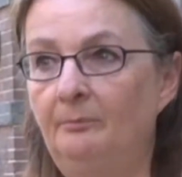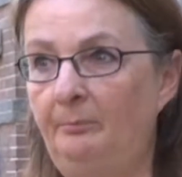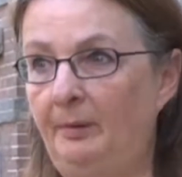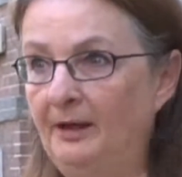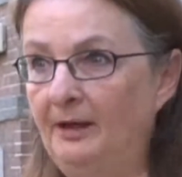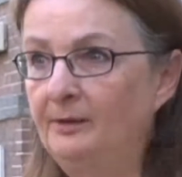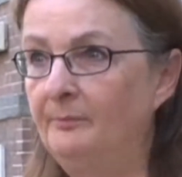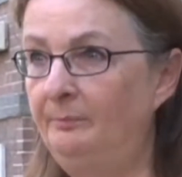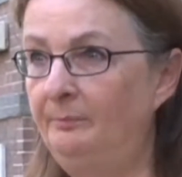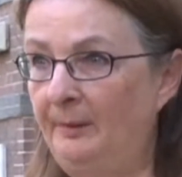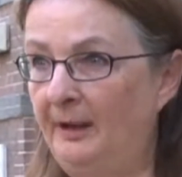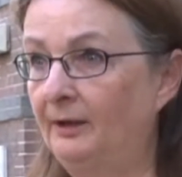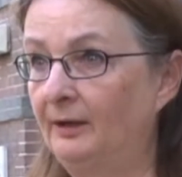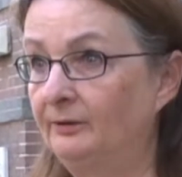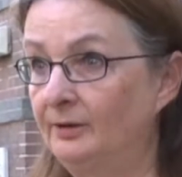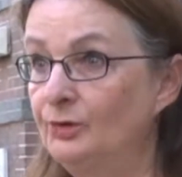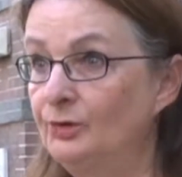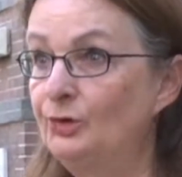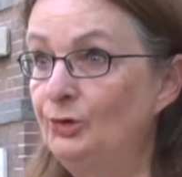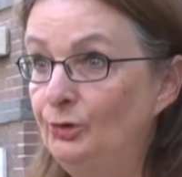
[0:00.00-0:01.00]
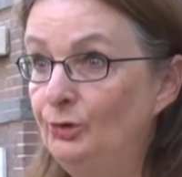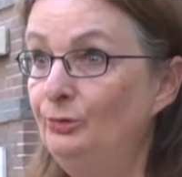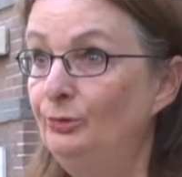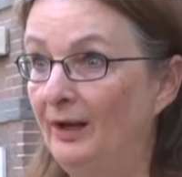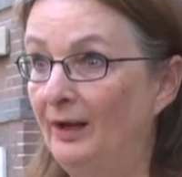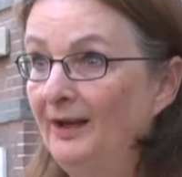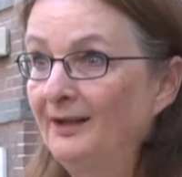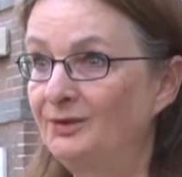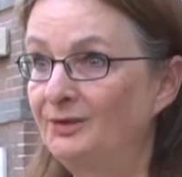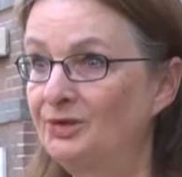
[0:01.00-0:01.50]
Parents
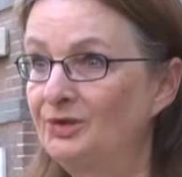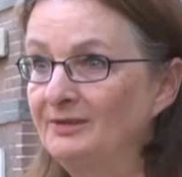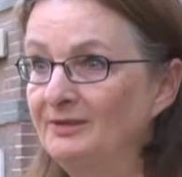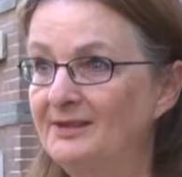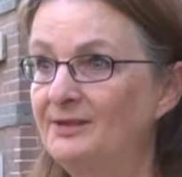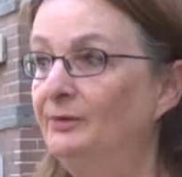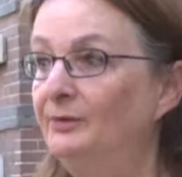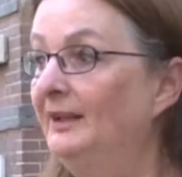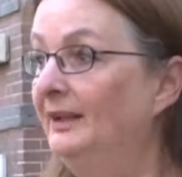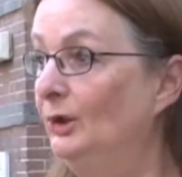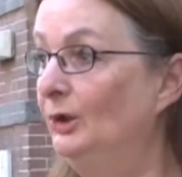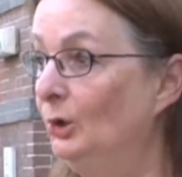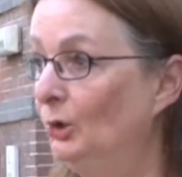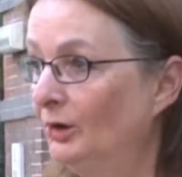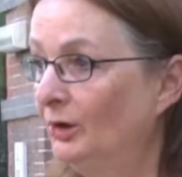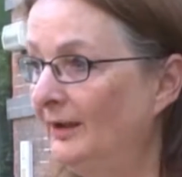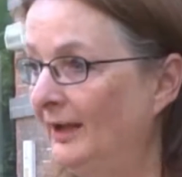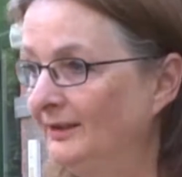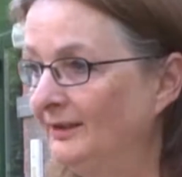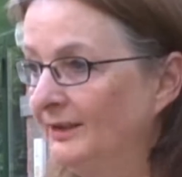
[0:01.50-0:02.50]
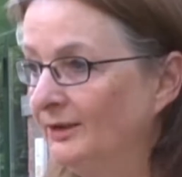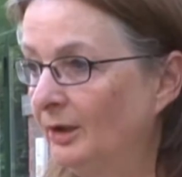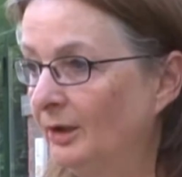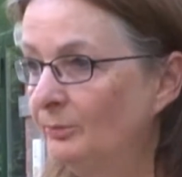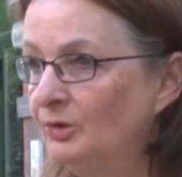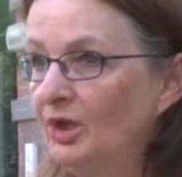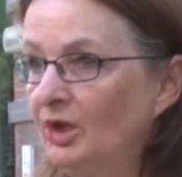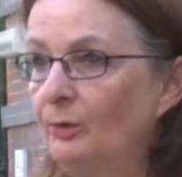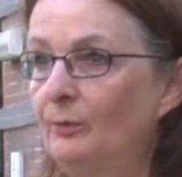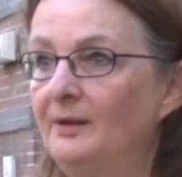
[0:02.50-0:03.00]
do action. So they look at an
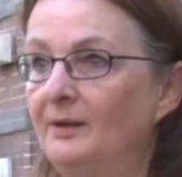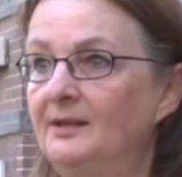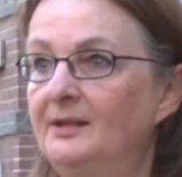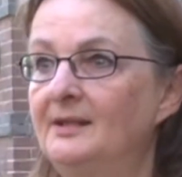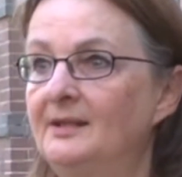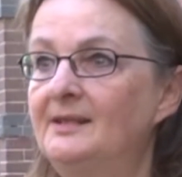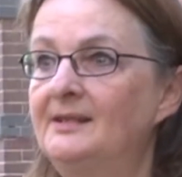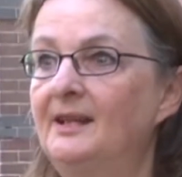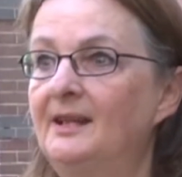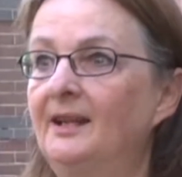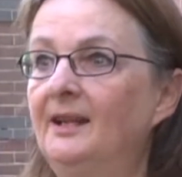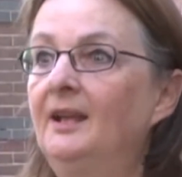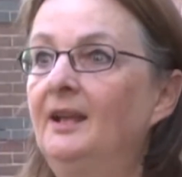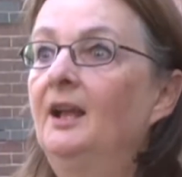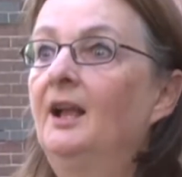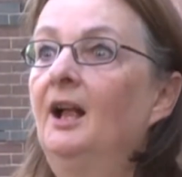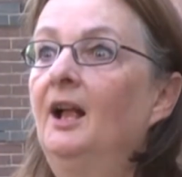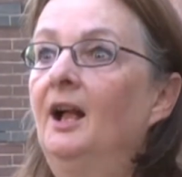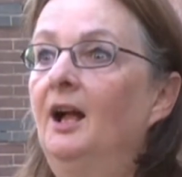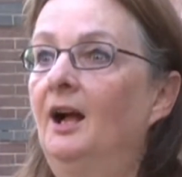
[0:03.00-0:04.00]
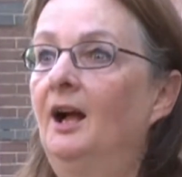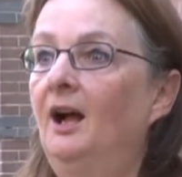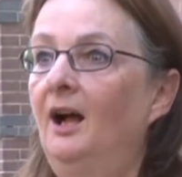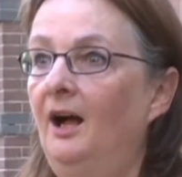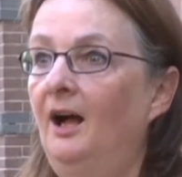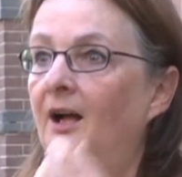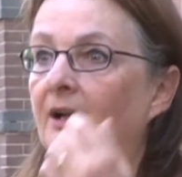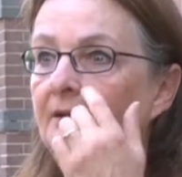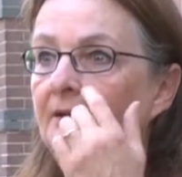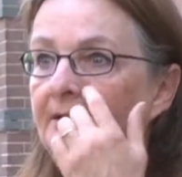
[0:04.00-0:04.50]
object when they say,
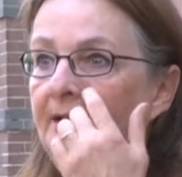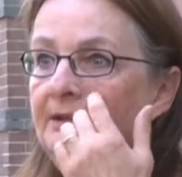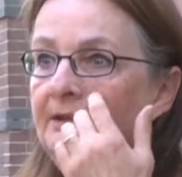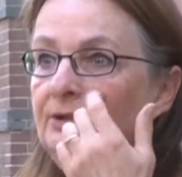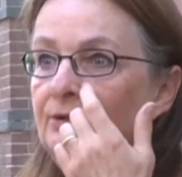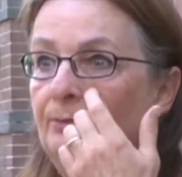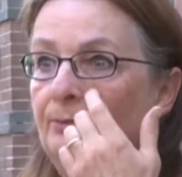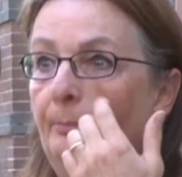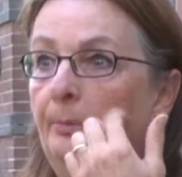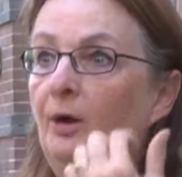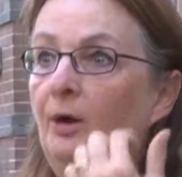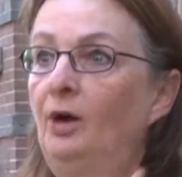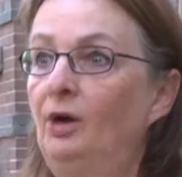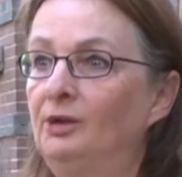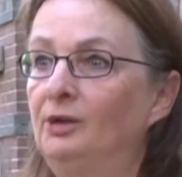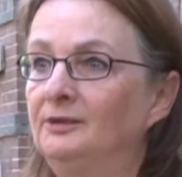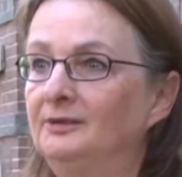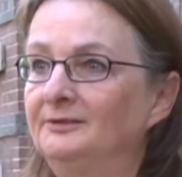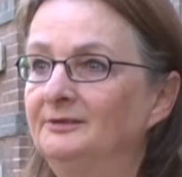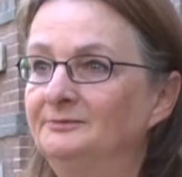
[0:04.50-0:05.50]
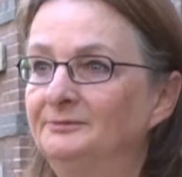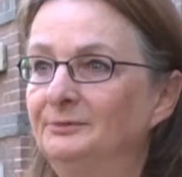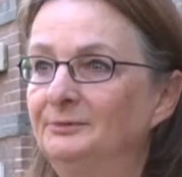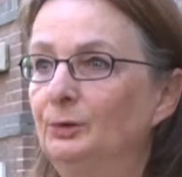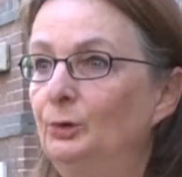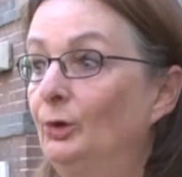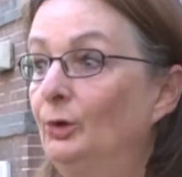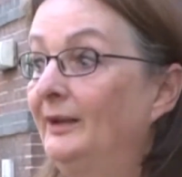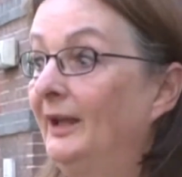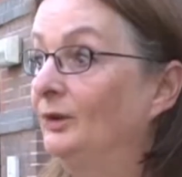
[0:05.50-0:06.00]
ah, that's a ball.
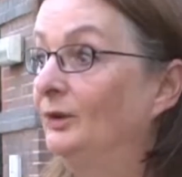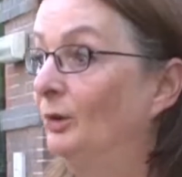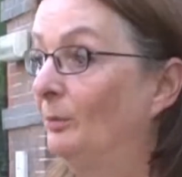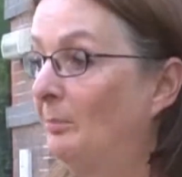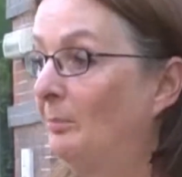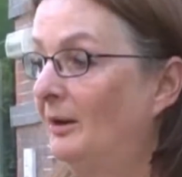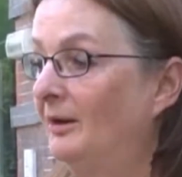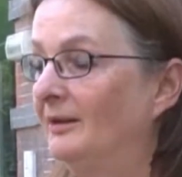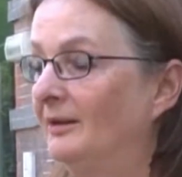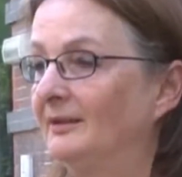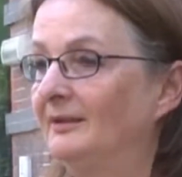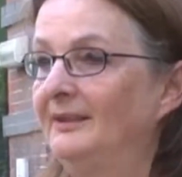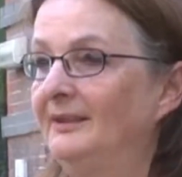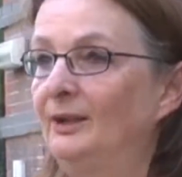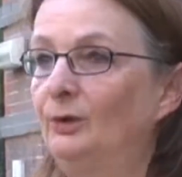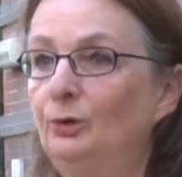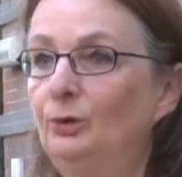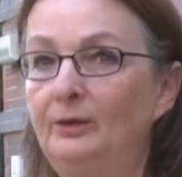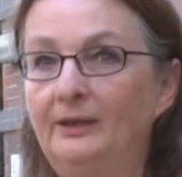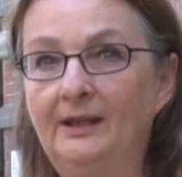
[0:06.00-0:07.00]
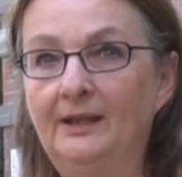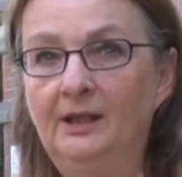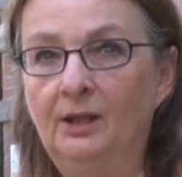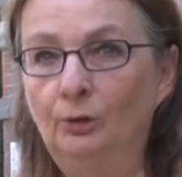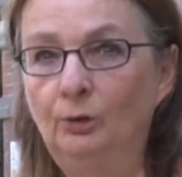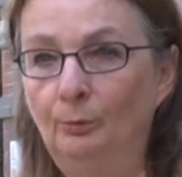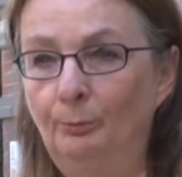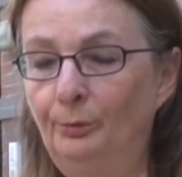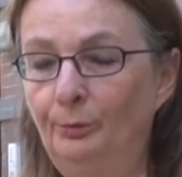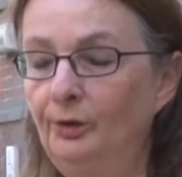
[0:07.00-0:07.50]
Look at the ball. They're looking
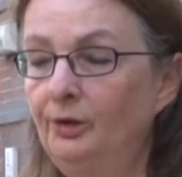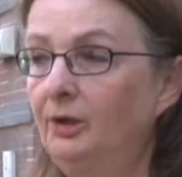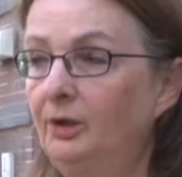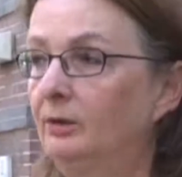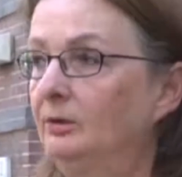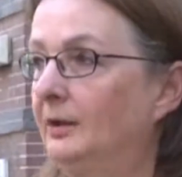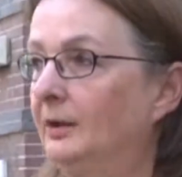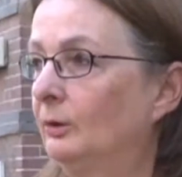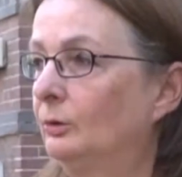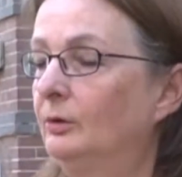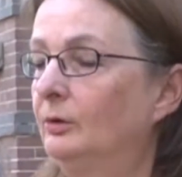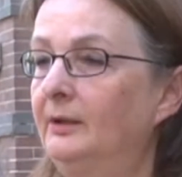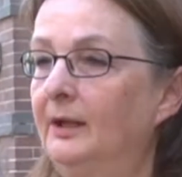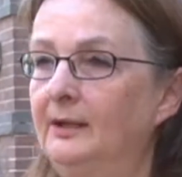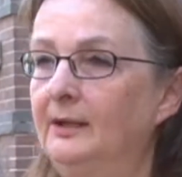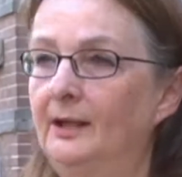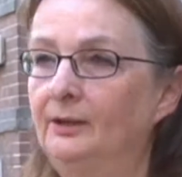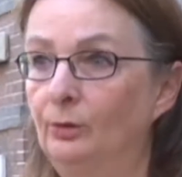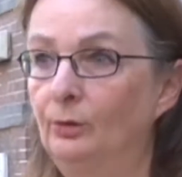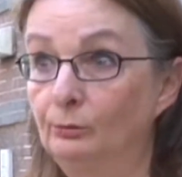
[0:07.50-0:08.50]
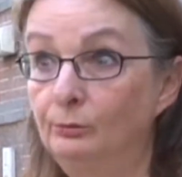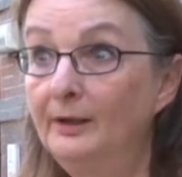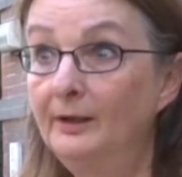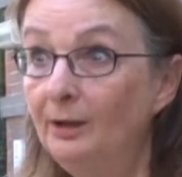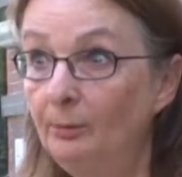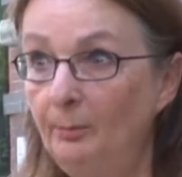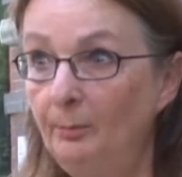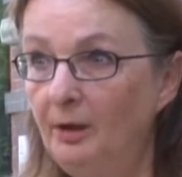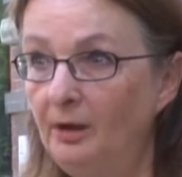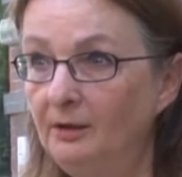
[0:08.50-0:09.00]
in the book. They're looking at the
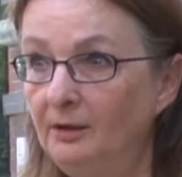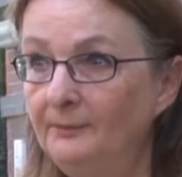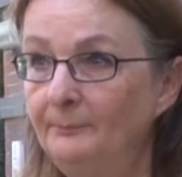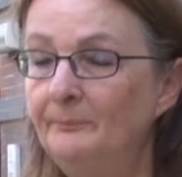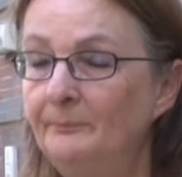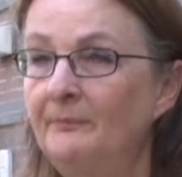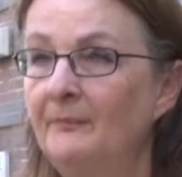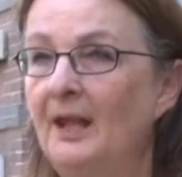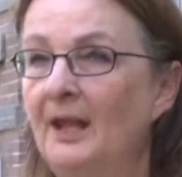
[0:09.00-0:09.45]
real ball.